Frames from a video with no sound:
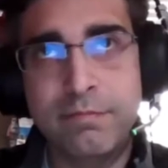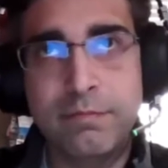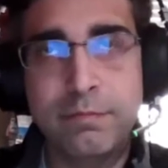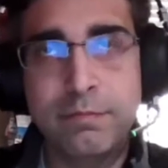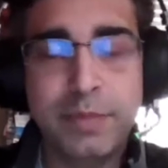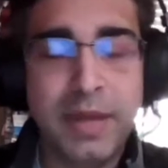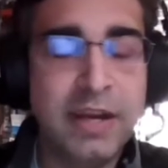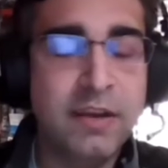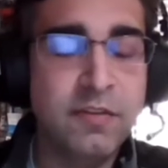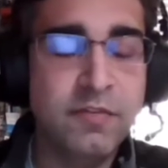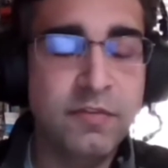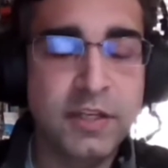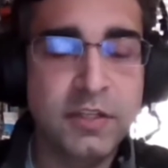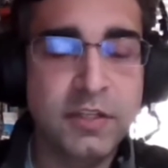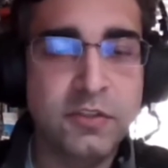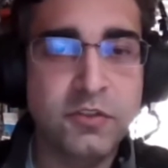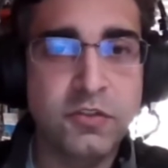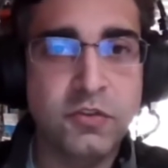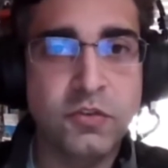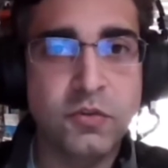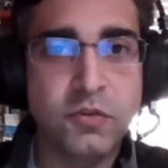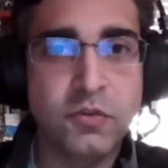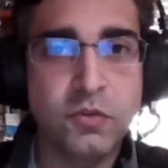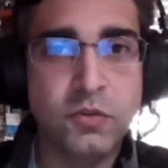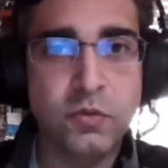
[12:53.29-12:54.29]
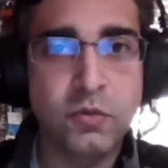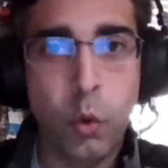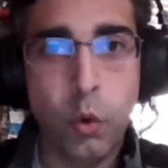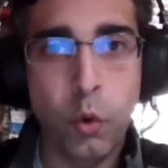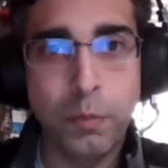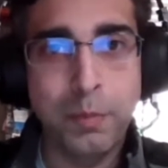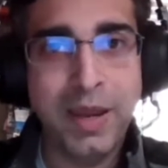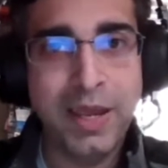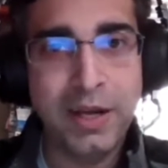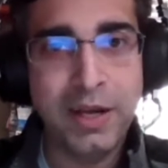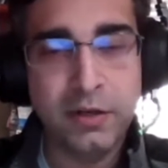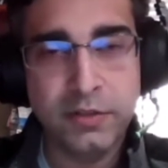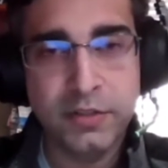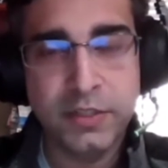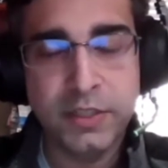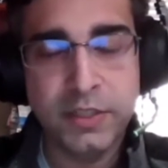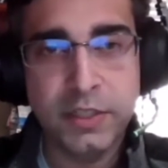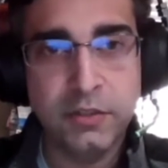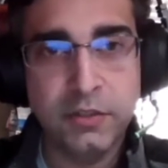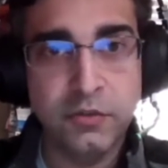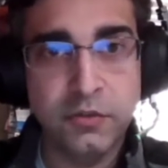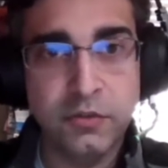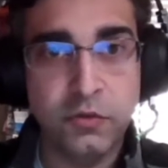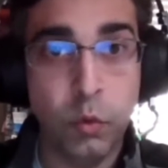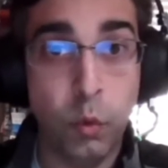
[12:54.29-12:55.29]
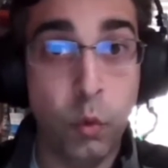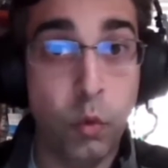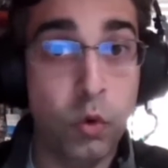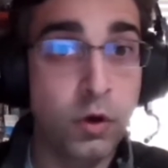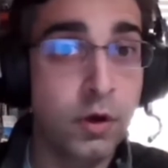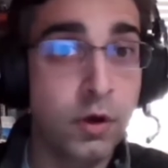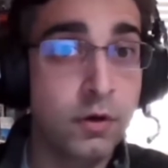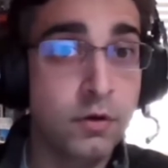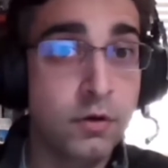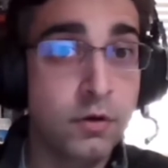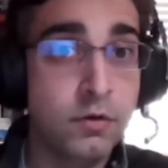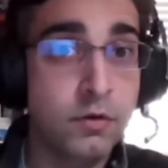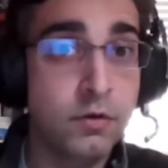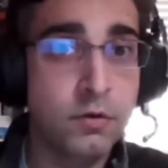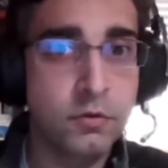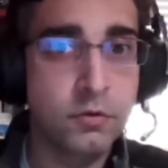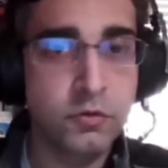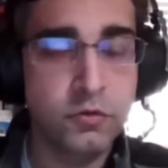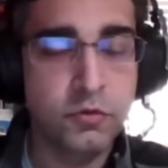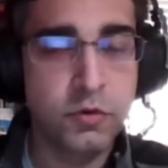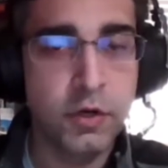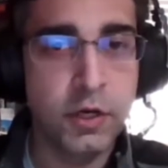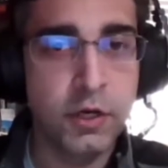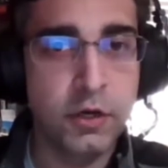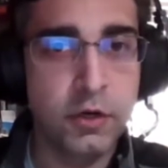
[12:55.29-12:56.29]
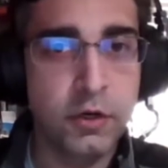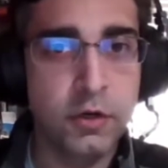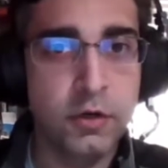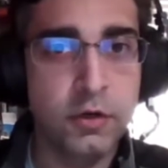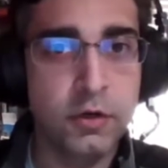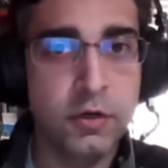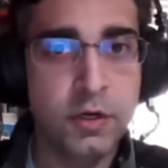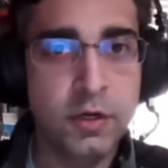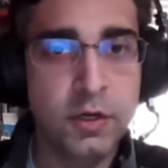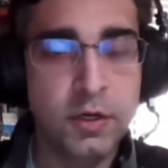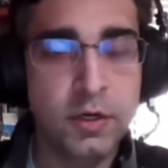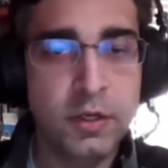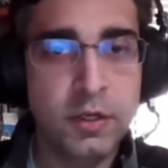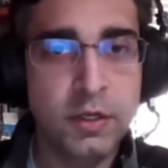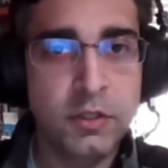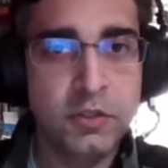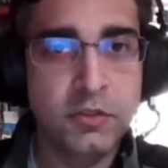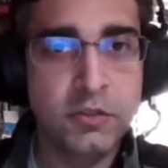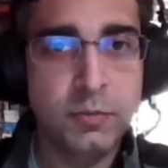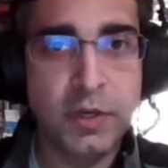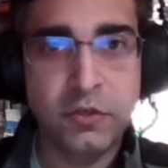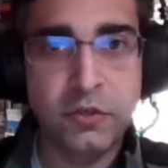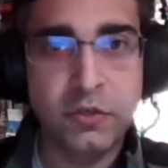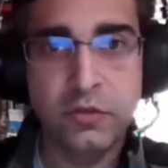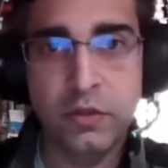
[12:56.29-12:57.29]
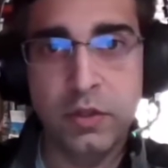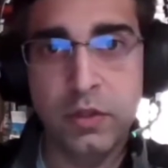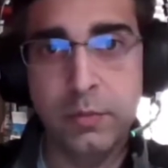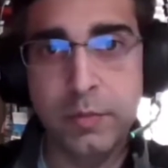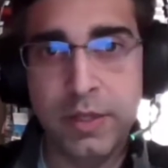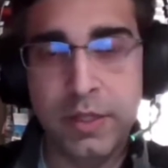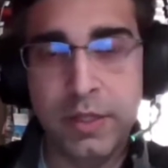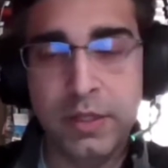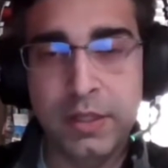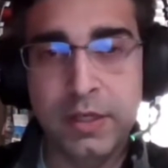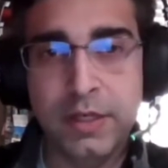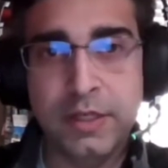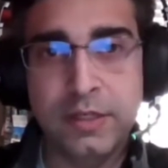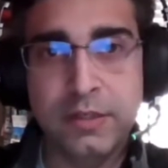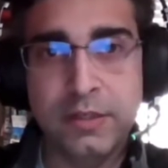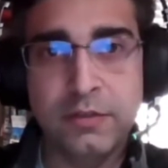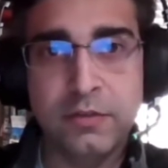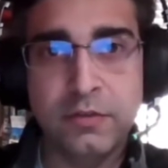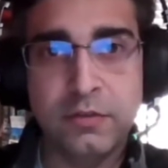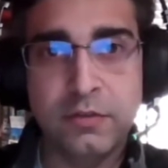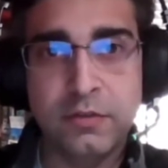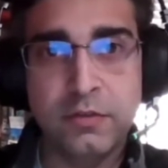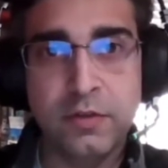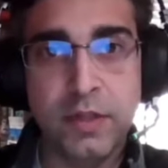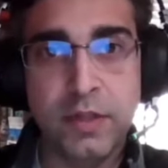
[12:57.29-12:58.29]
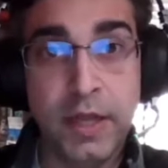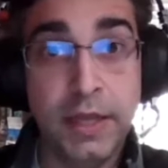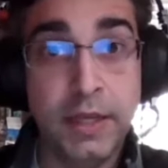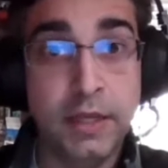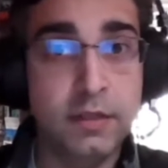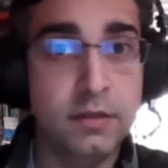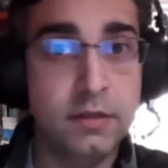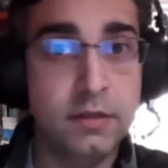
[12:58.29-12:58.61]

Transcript: benefits or penalties or trigger special abilities like